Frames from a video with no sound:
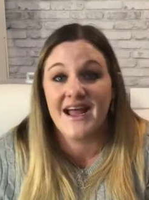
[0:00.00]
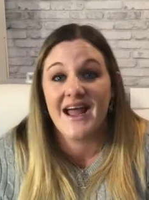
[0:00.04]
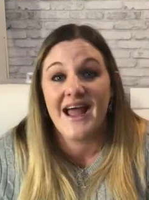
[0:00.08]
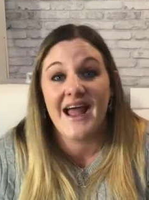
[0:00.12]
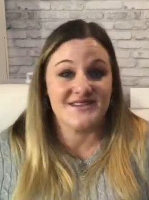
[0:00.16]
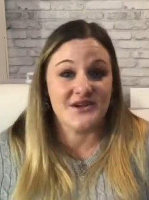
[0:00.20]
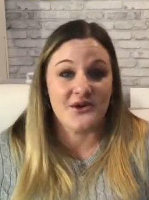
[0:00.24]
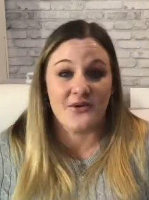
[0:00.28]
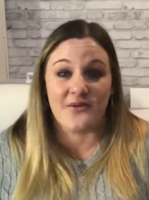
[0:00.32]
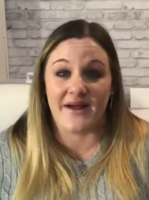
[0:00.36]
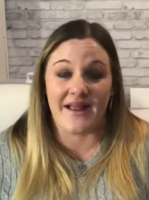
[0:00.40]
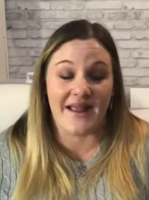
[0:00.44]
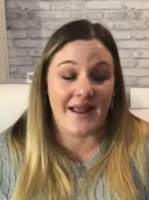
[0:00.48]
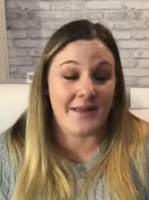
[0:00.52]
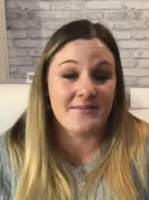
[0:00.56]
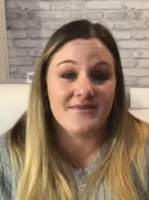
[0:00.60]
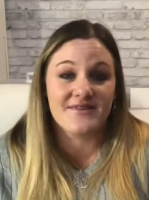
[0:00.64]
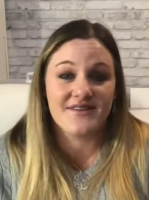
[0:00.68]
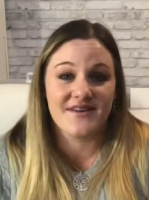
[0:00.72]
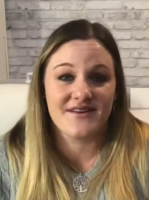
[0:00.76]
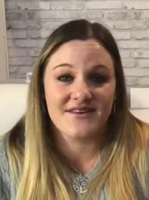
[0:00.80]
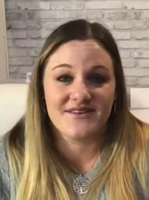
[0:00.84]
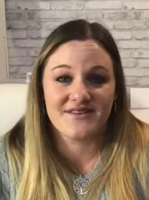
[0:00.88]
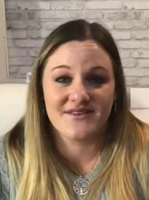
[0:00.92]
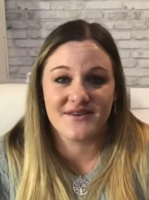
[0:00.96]
So
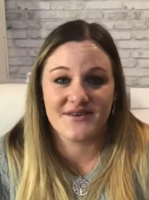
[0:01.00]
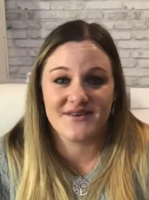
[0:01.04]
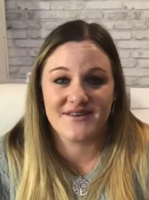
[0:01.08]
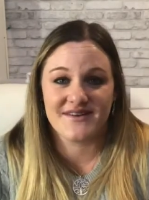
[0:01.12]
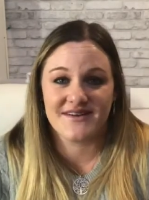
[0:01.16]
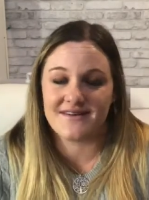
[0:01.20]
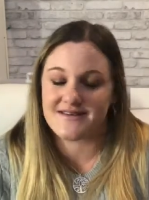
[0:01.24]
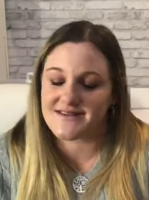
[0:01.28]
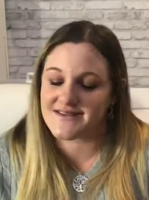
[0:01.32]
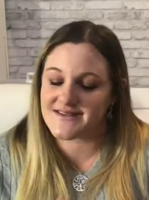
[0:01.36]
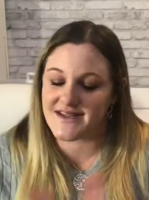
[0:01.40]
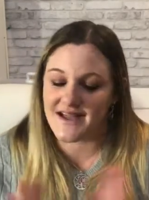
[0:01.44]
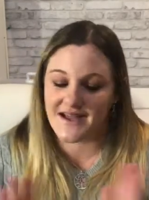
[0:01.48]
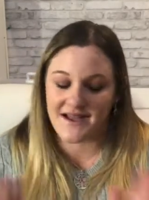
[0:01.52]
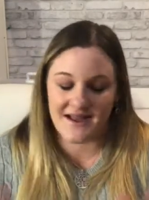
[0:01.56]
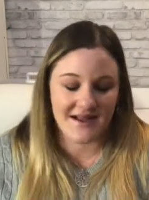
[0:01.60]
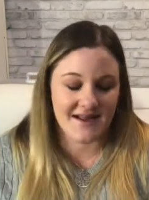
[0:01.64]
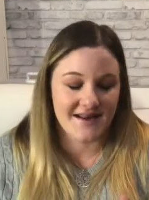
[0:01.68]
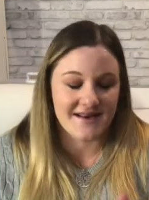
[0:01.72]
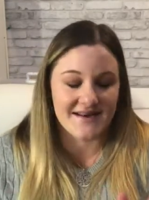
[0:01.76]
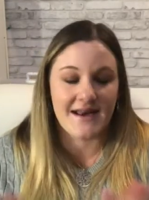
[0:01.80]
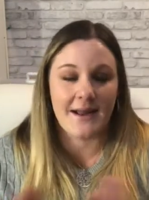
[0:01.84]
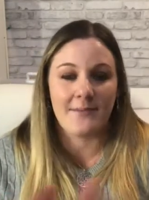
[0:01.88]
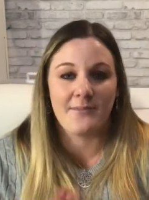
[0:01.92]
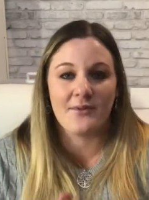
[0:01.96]
Amazon Associates,
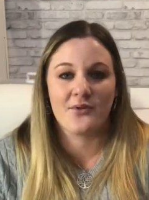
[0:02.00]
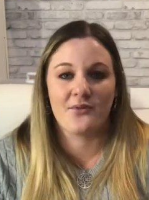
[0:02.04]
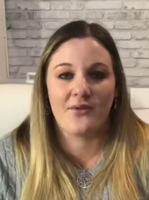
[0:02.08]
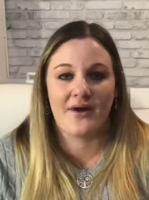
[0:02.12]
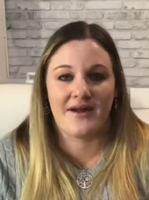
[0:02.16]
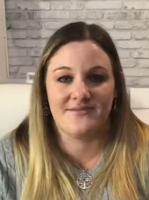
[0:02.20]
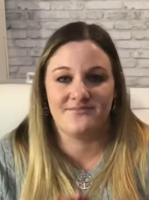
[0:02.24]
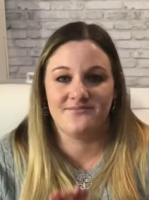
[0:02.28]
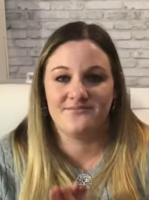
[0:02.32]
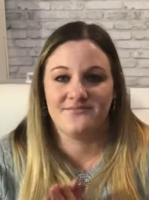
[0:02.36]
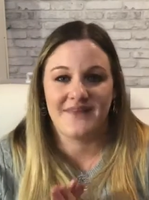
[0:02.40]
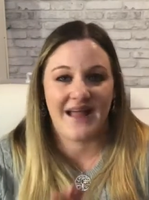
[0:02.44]
number one,